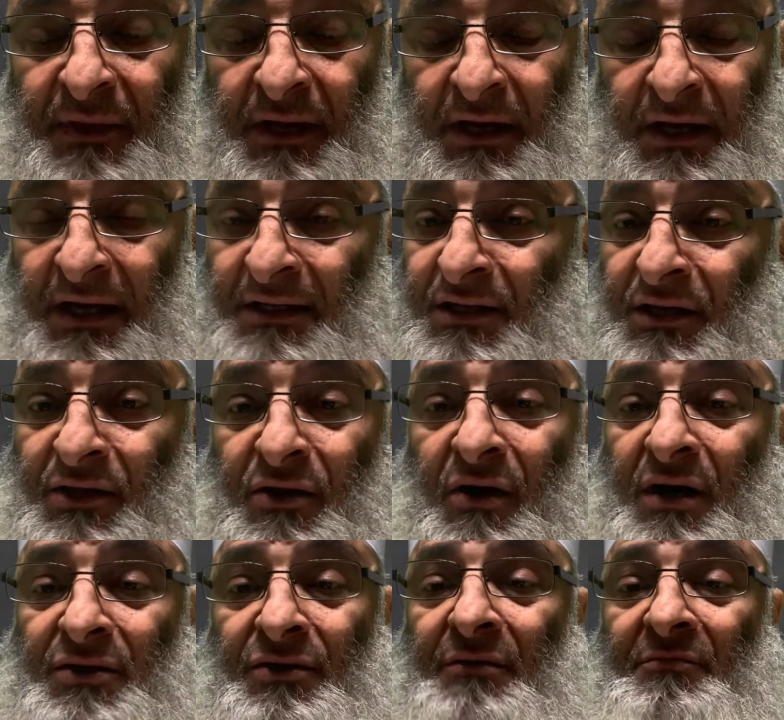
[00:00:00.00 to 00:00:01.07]
He said, "No,
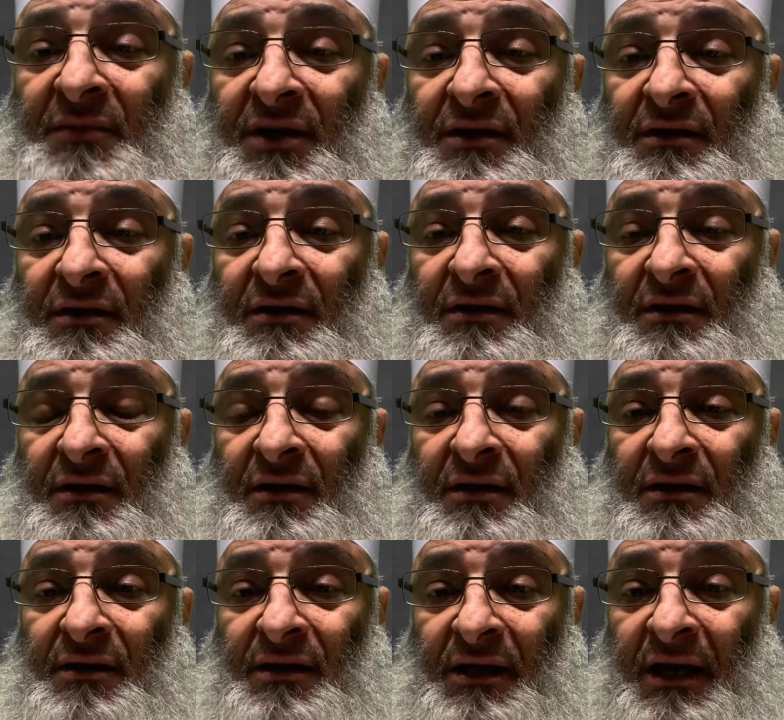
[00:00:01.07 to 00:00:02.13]
I don't mean
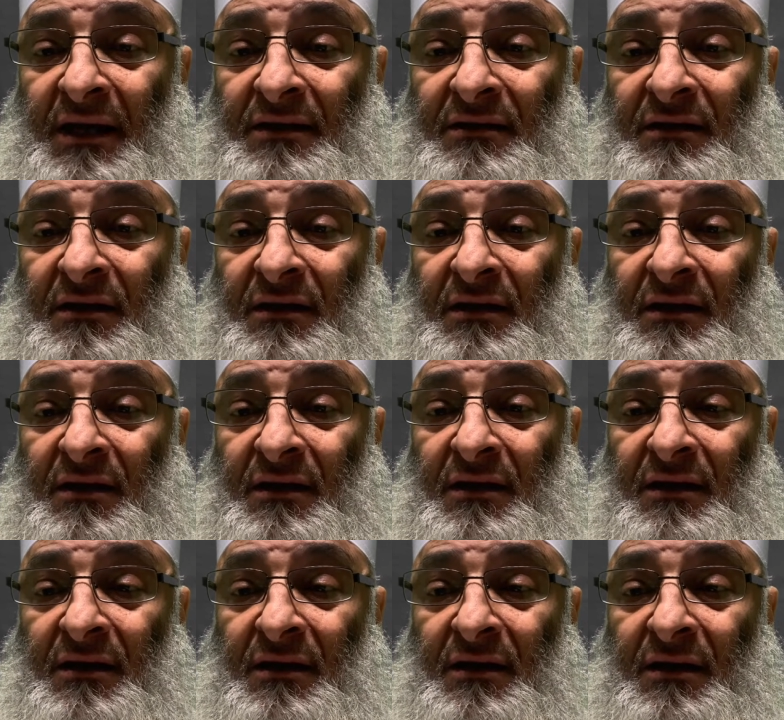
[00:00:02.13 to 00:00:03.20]
that.
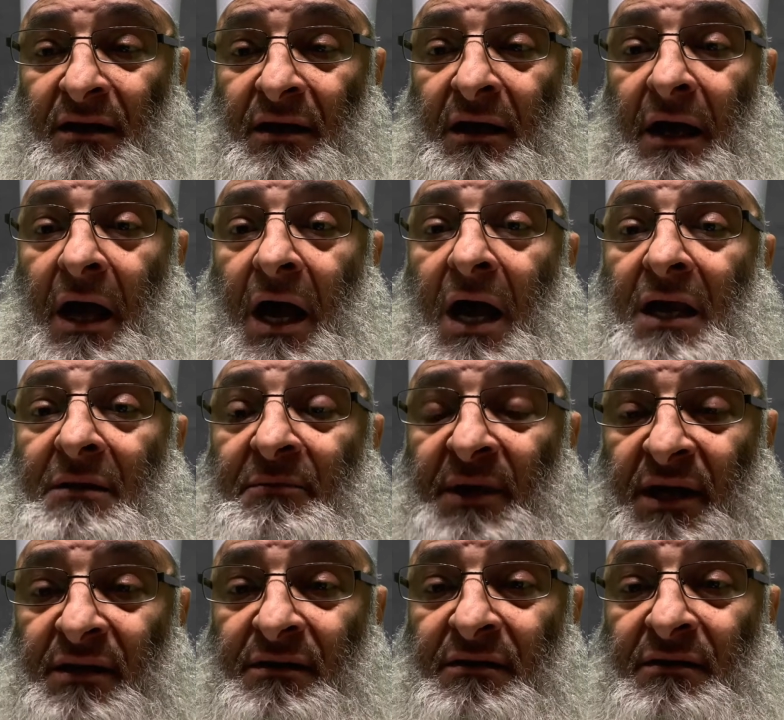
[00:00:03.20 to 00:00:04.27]
I
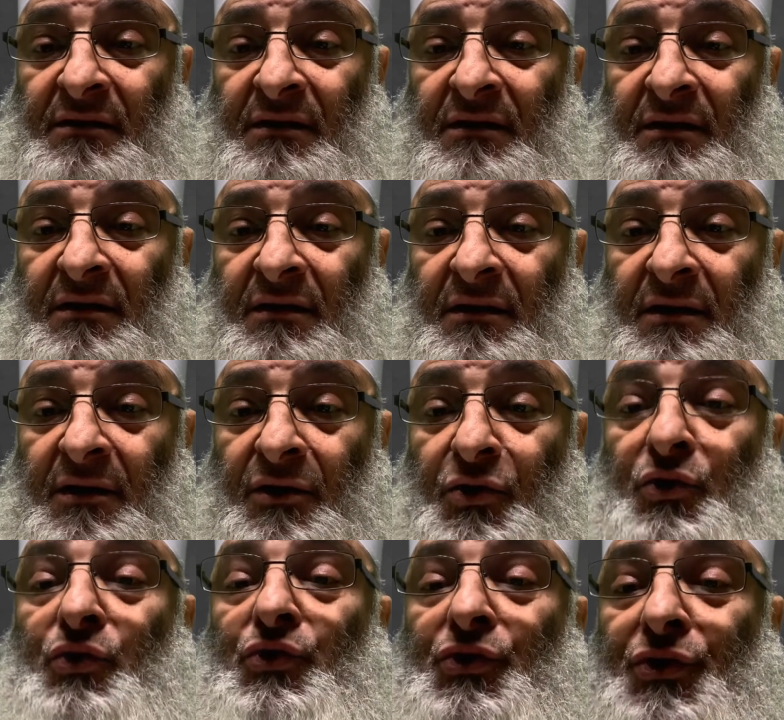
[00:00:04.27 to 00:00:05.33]
meant
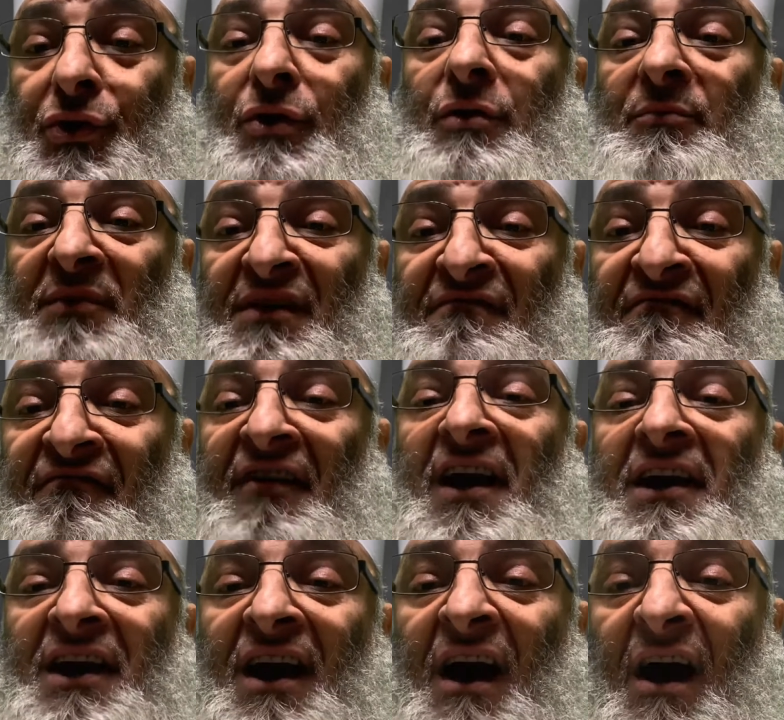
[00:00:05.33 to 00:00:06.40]
you shook me
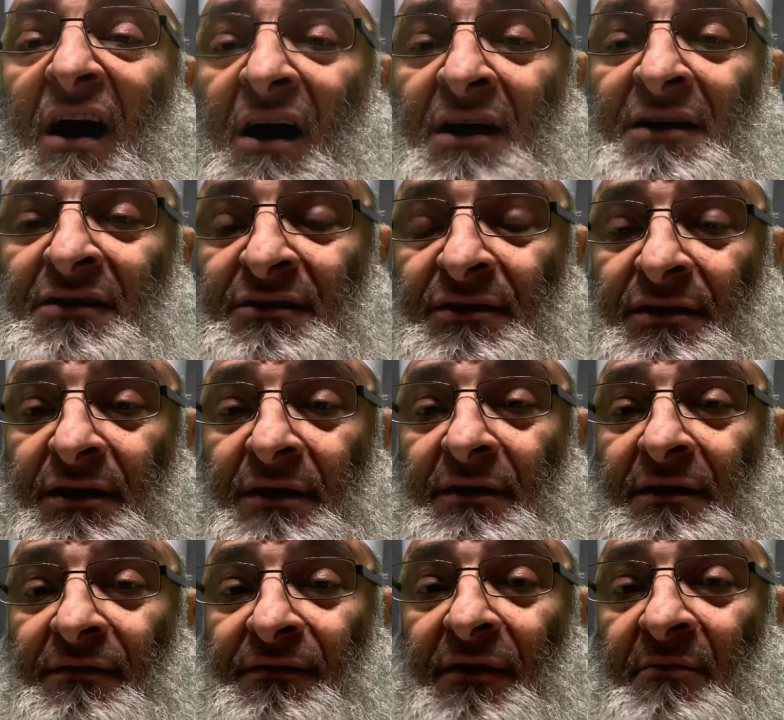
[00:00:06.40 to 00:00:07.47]
very hard
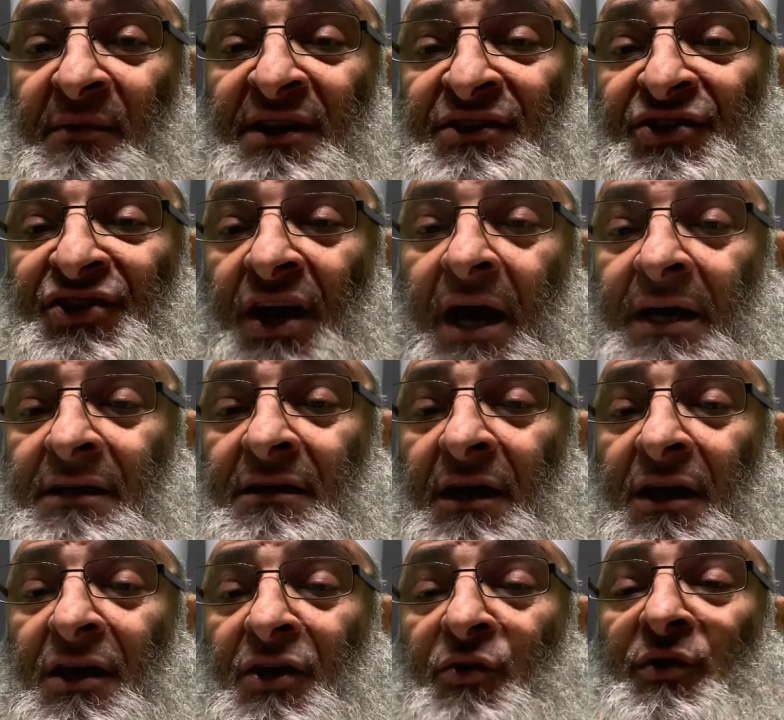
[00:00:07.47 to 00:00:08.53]
from inside
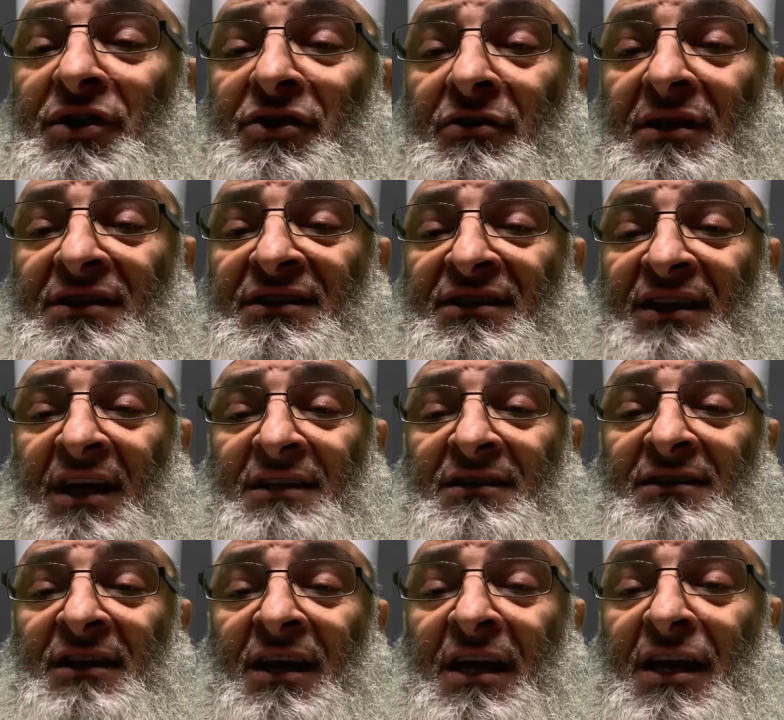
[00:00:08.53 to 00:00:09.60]
when you insist
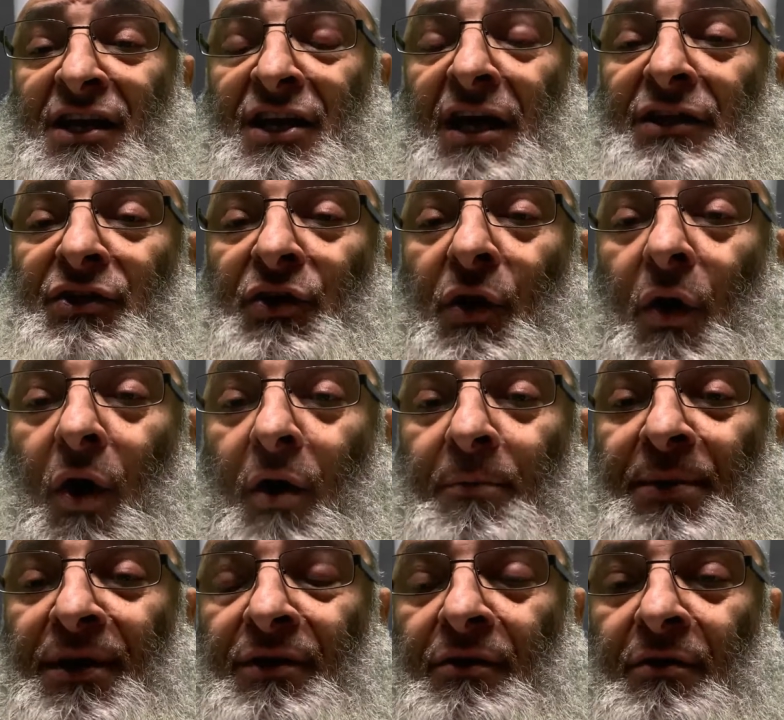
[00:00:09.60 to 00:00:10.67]
not to
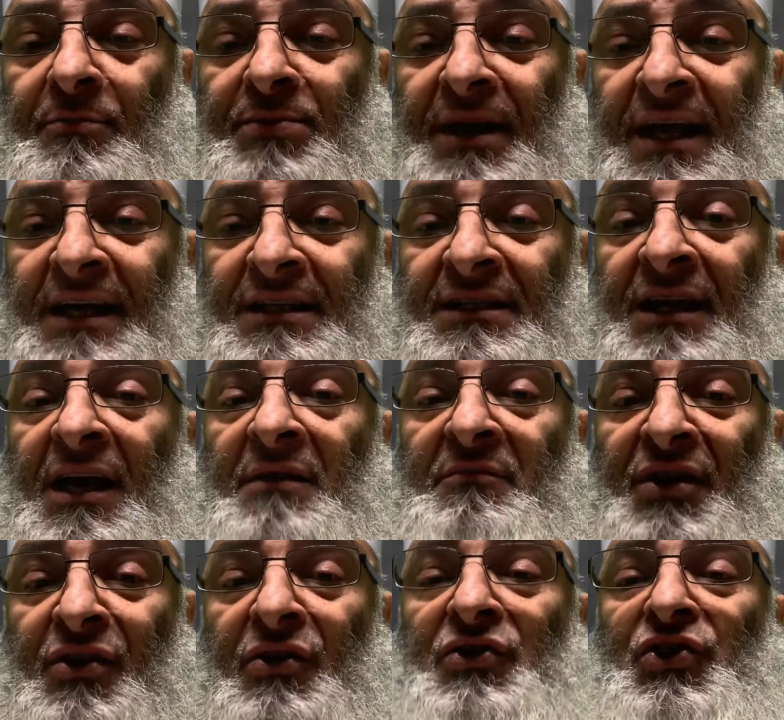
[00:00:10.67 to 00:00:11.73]
open your place
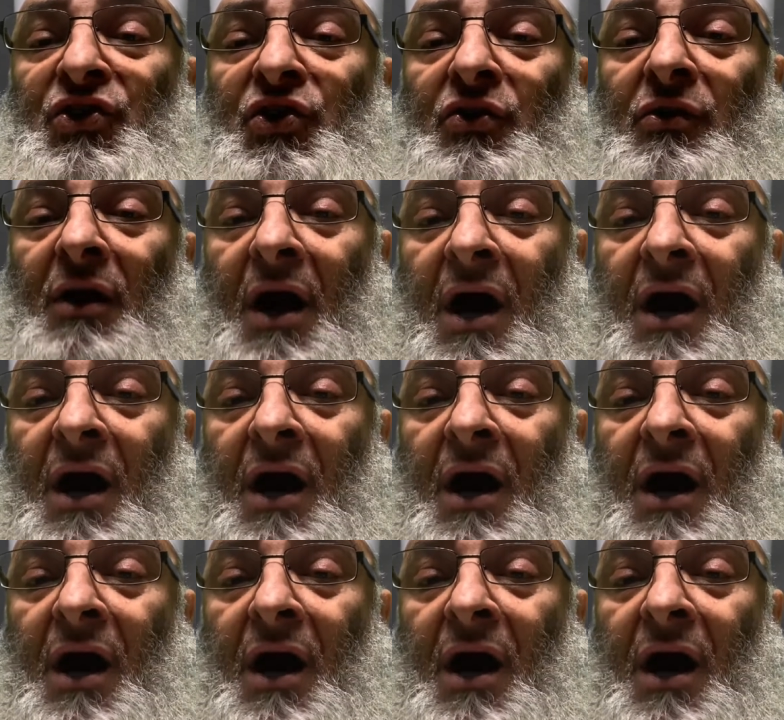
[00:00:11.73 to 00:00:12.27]
because you